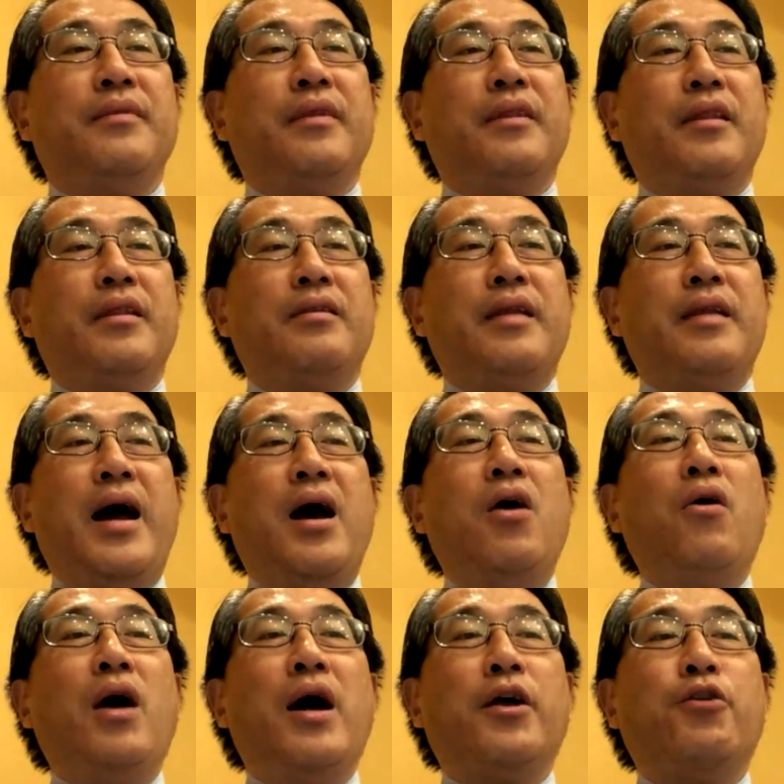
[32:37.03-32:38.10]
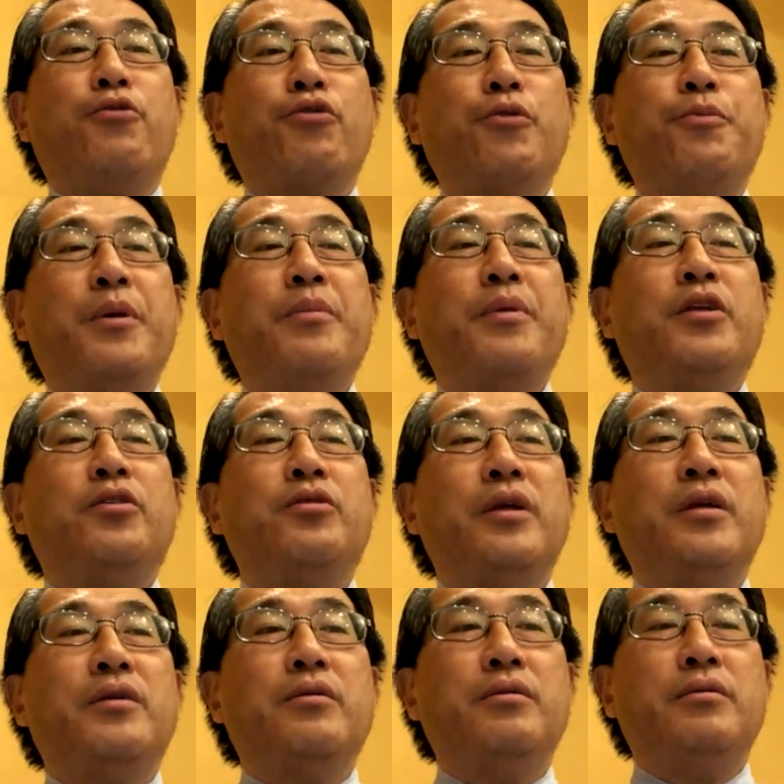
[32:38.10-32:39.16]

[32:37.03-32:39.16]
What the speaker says: Now I group them in